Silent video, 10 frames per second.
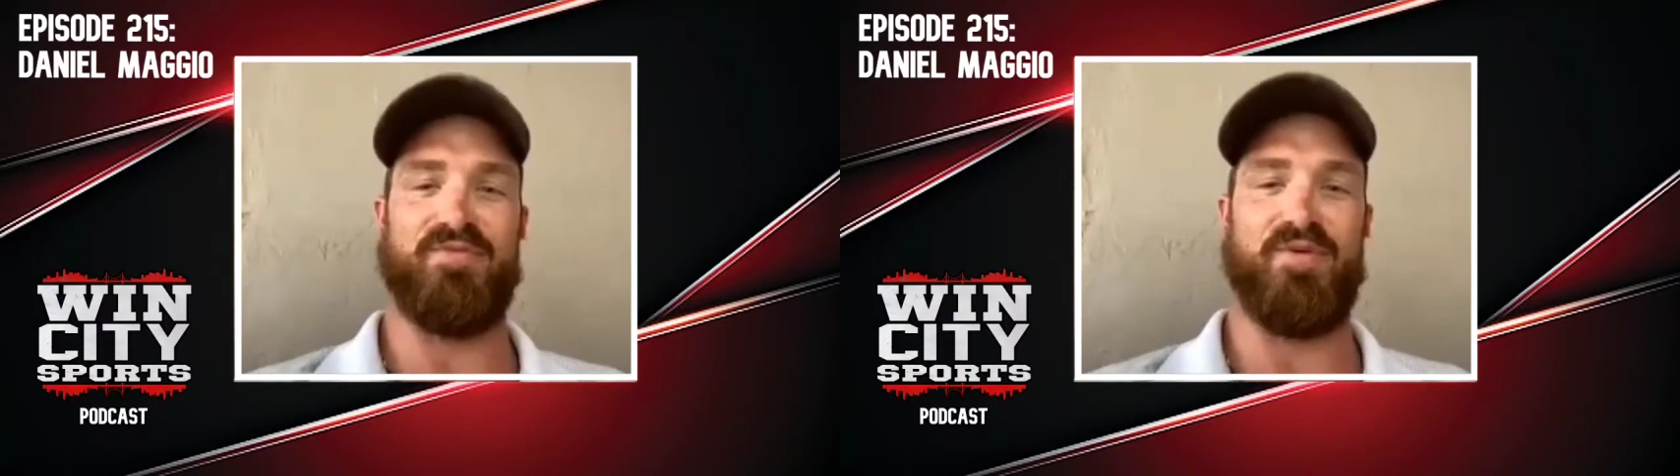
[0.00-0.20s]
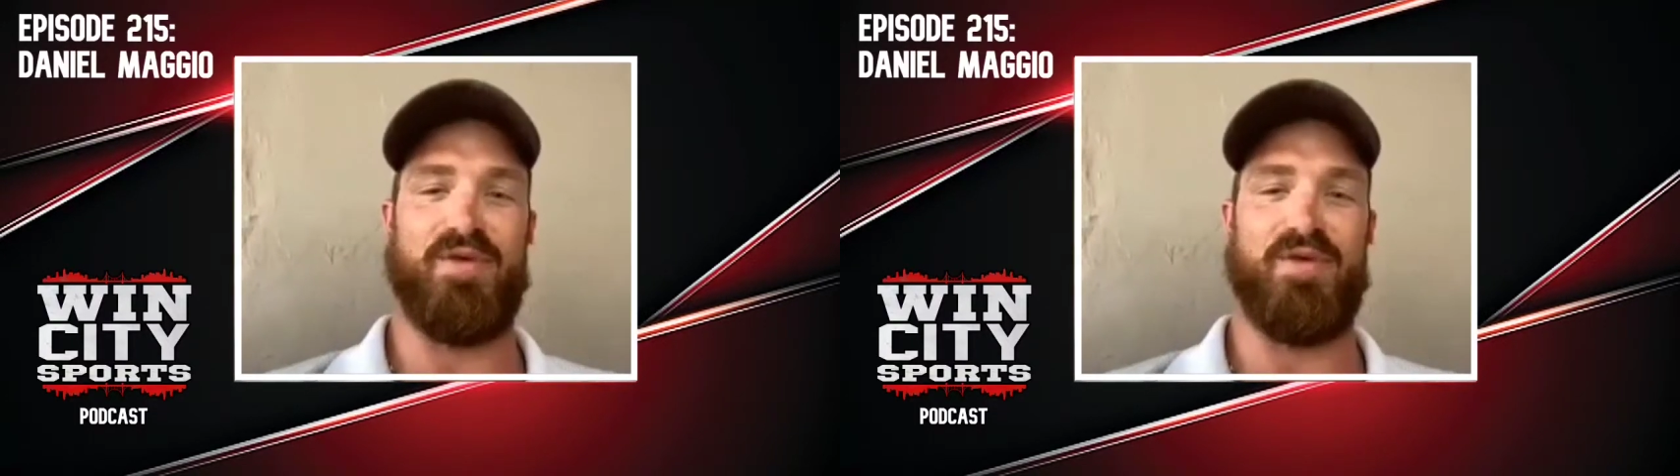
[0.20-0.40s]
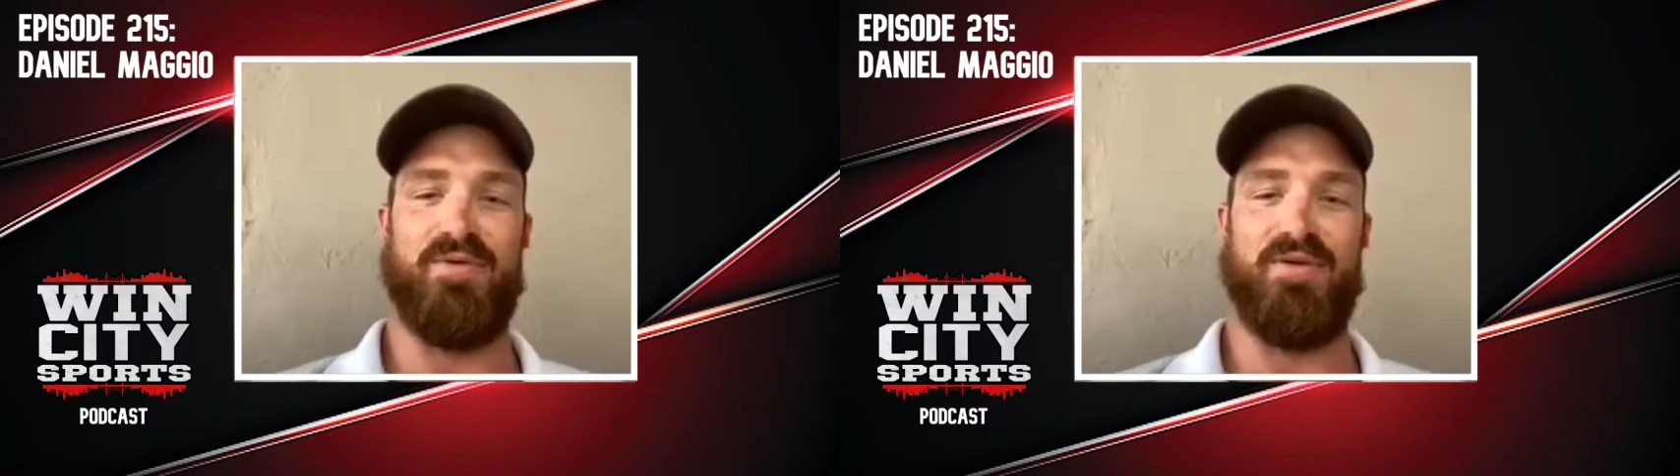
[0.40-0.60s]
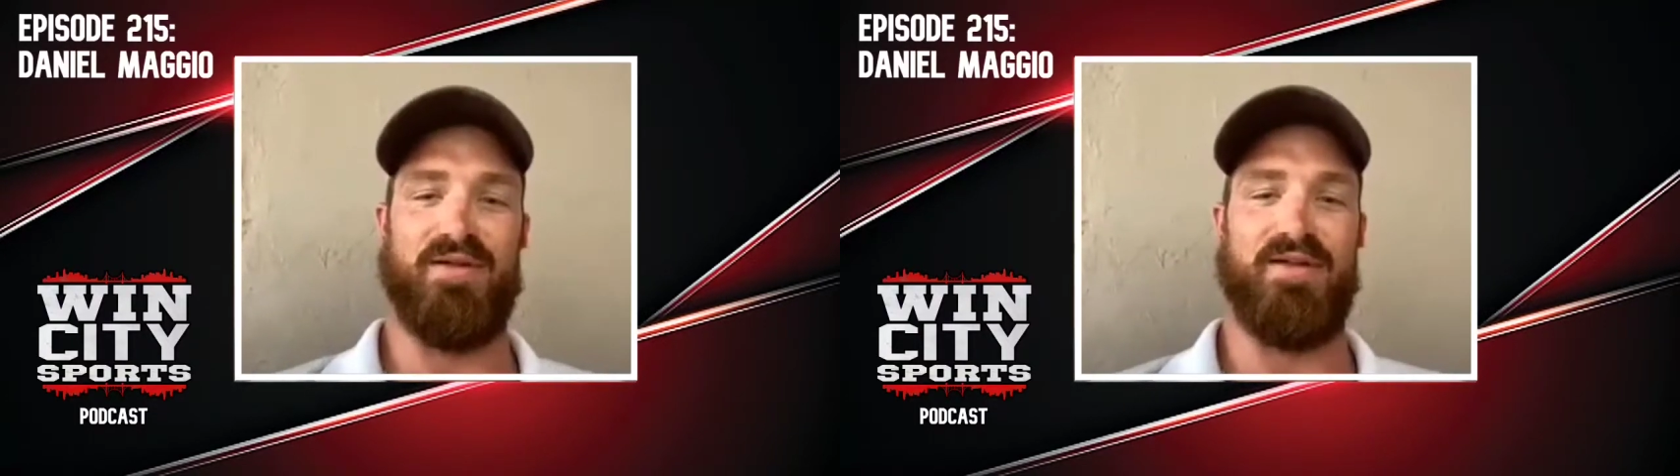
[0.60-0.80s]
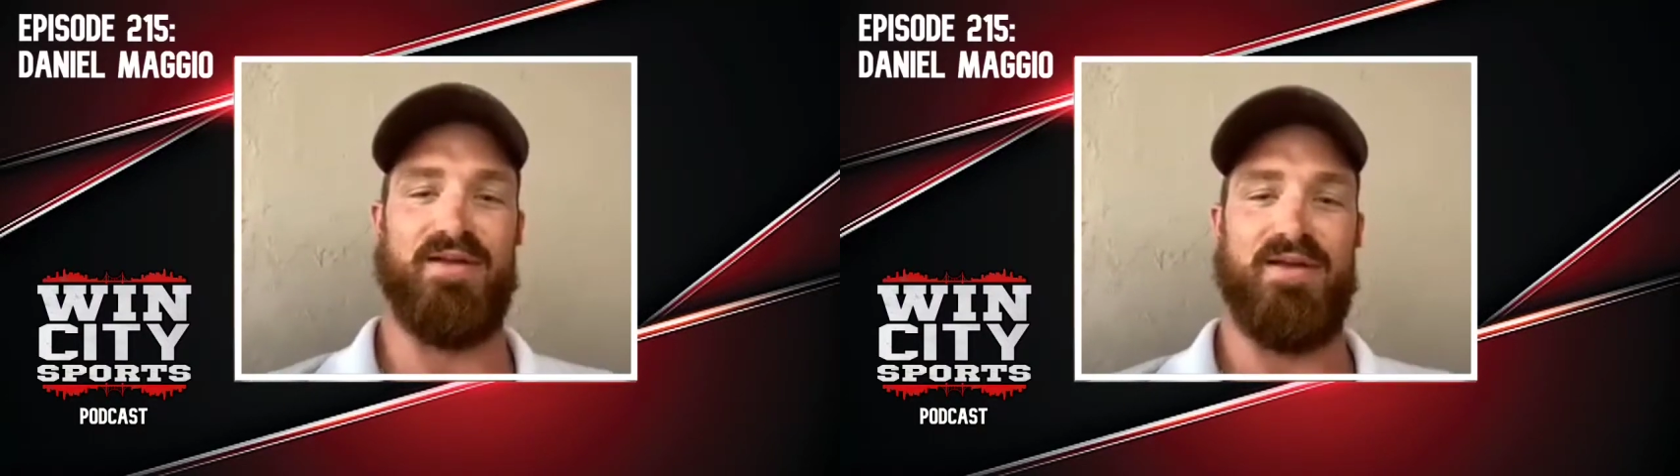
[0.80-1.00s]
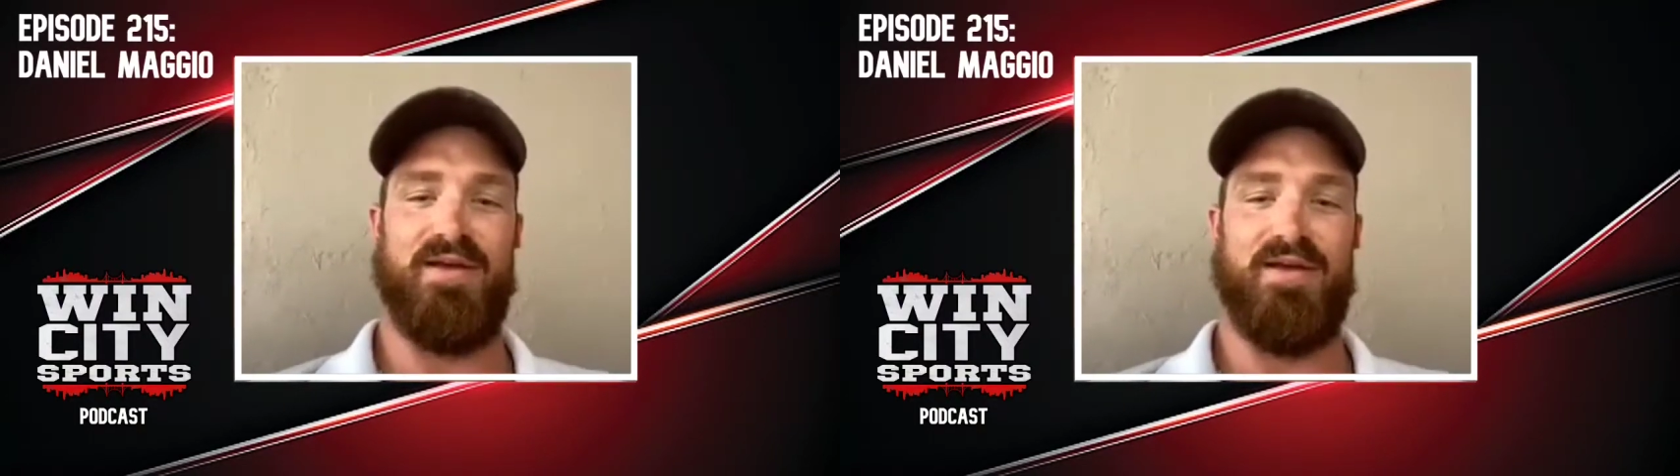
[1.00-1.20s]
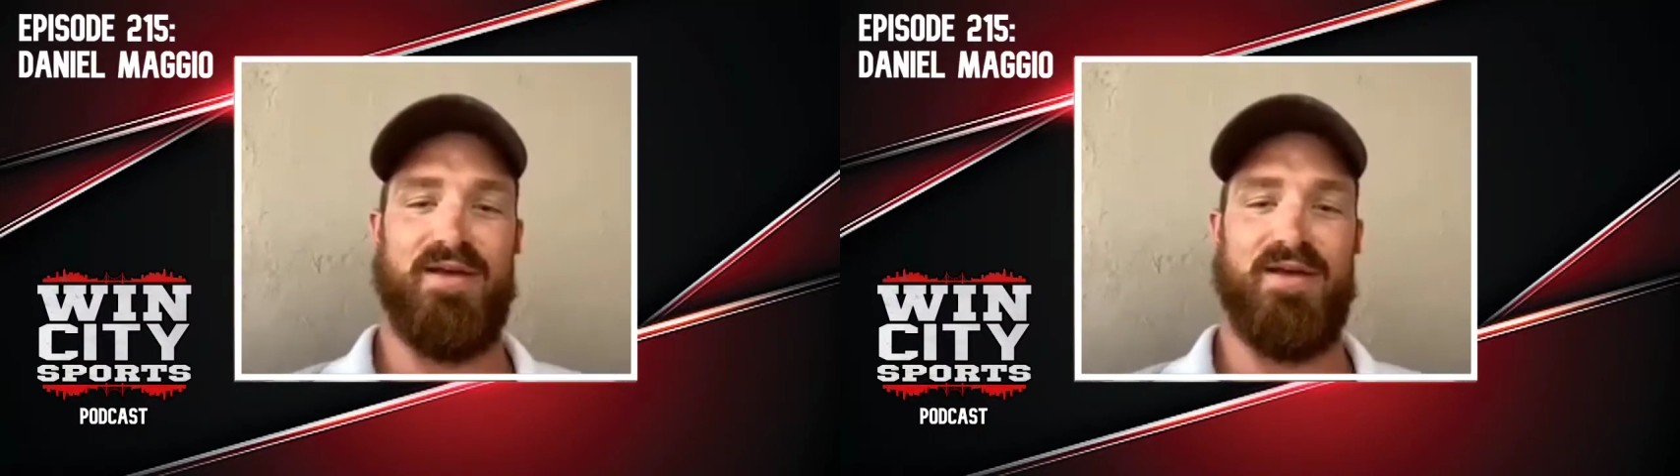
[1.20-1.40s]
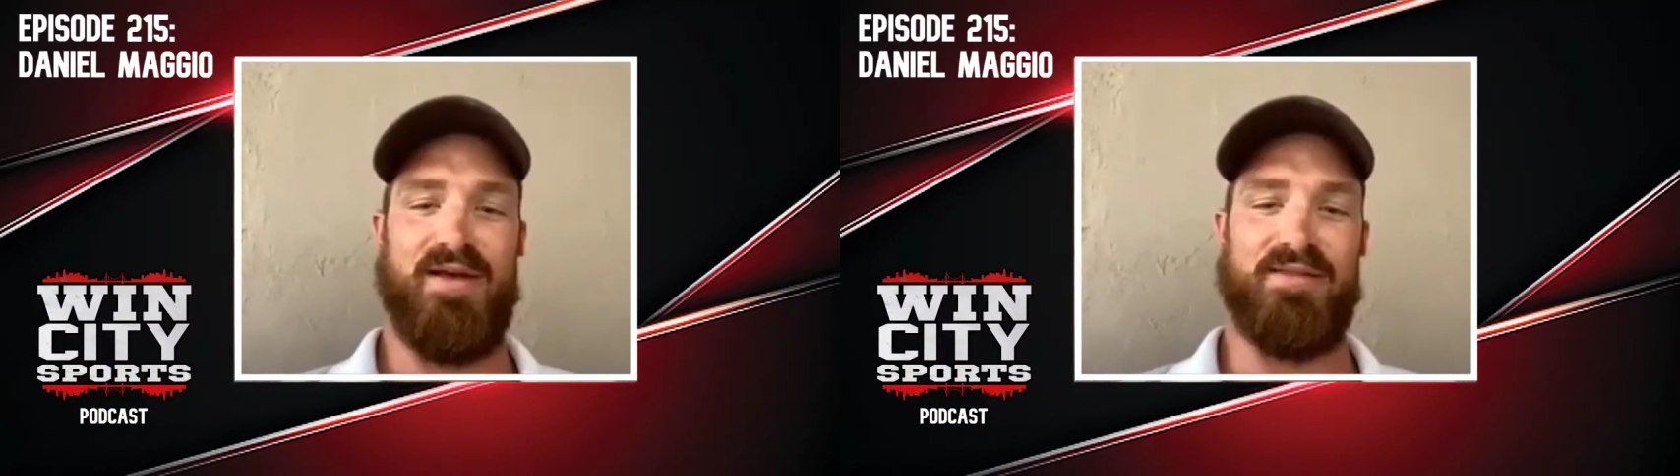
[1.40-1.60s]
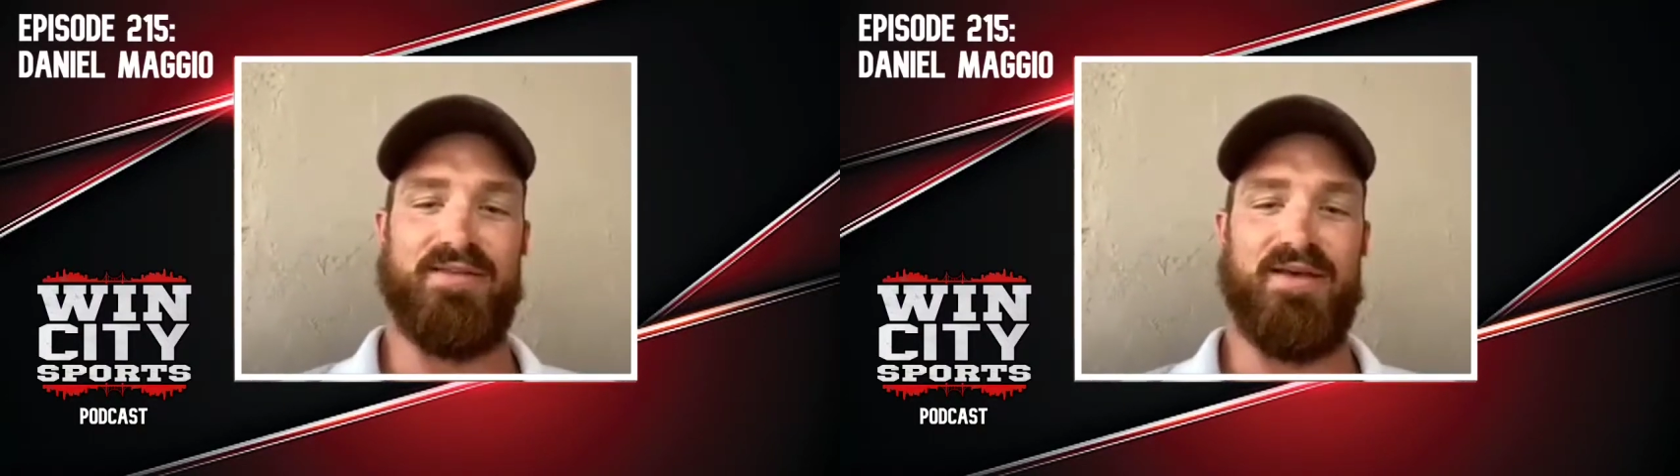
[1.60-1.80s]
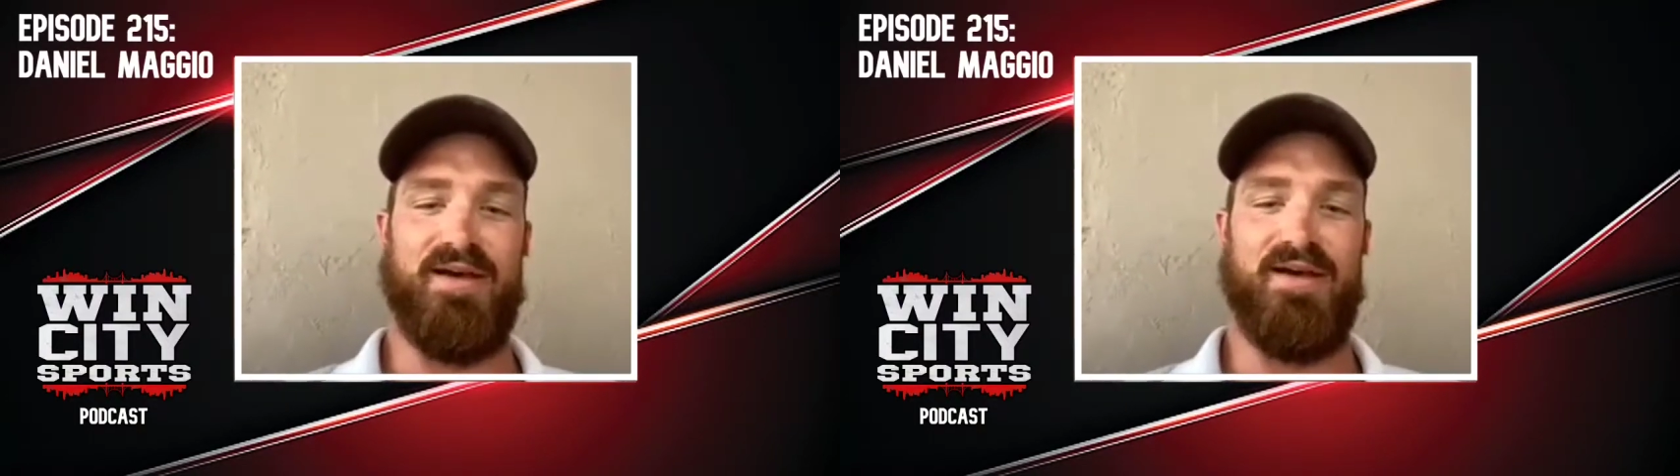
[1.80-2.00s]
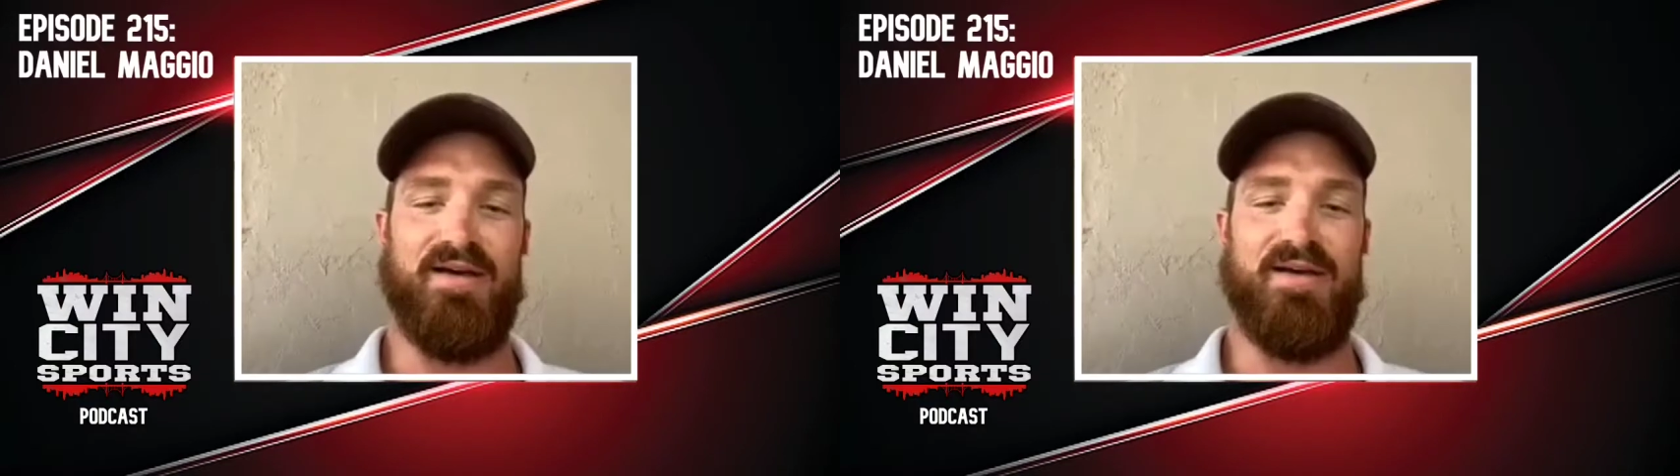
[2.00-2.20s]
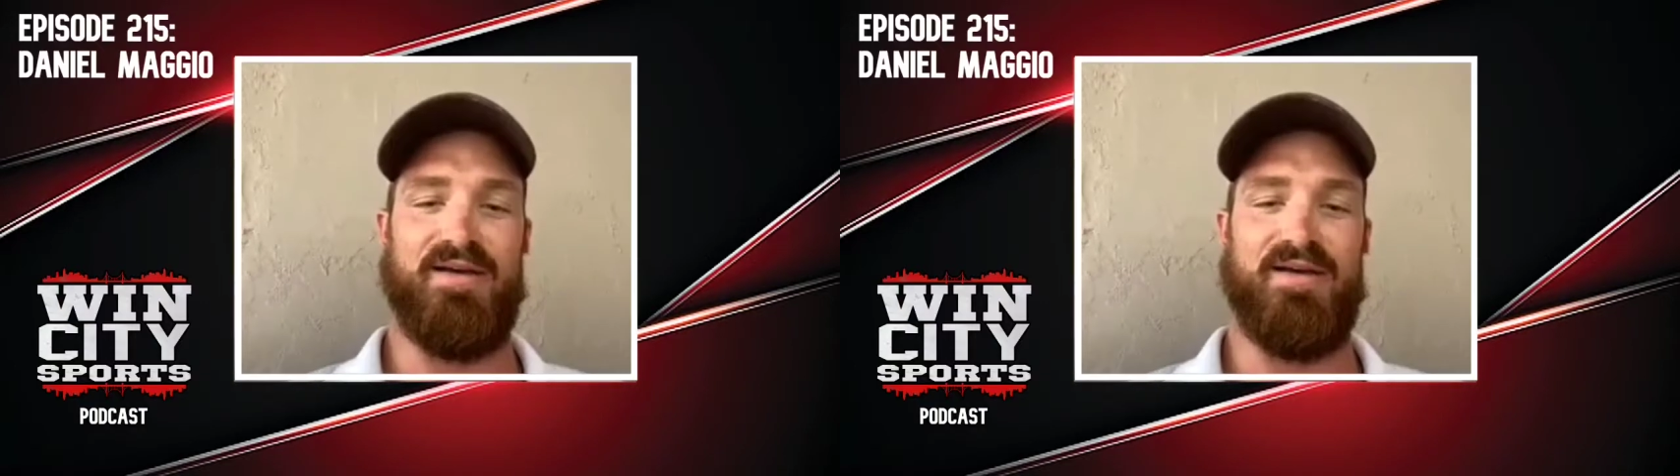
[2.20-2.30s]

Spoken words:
people, yeah,